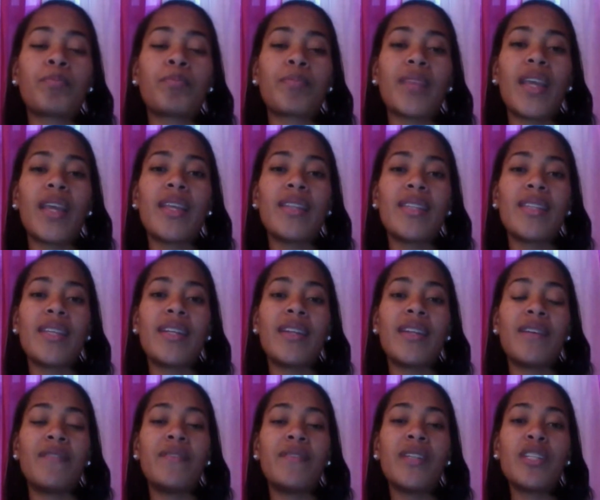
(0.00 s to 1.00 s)
And then
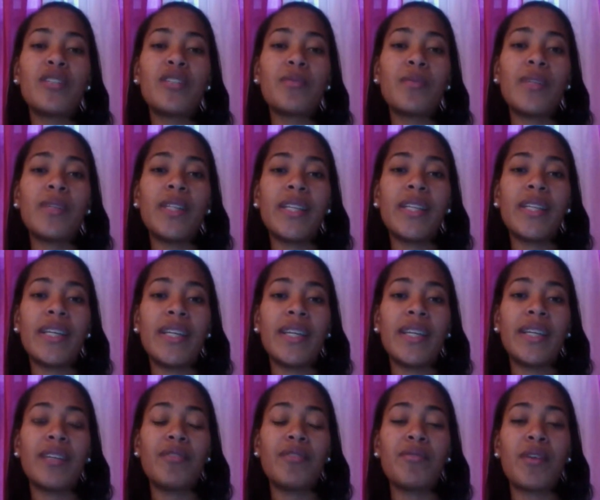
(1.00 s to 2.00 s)

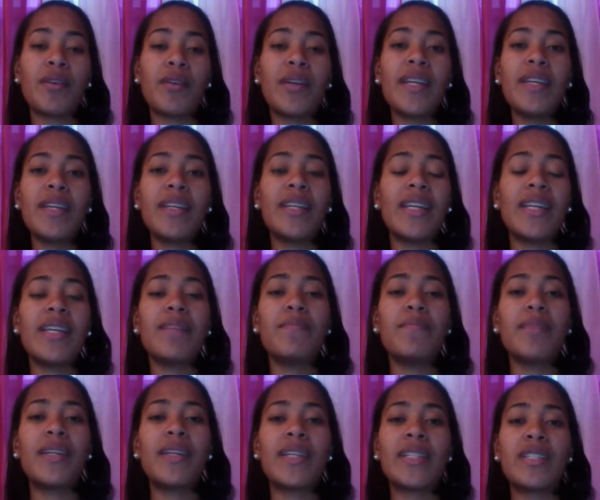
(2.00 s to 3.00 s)
eventually, he
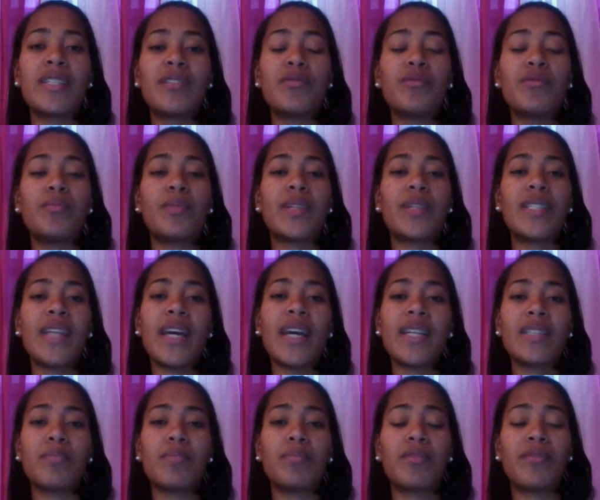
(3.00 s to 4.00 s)
begins to
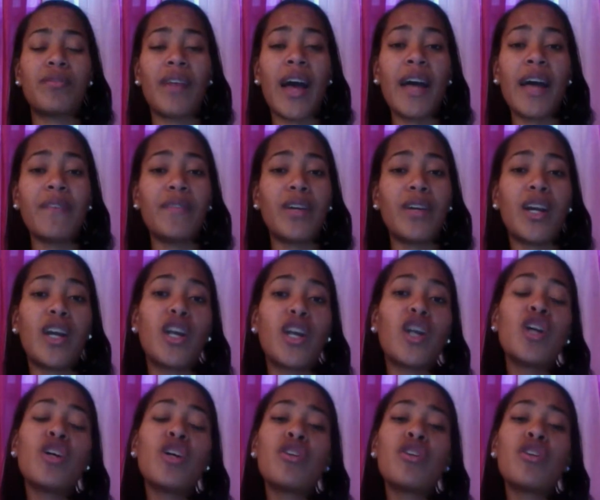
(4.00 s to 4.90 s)
protect and provide for her.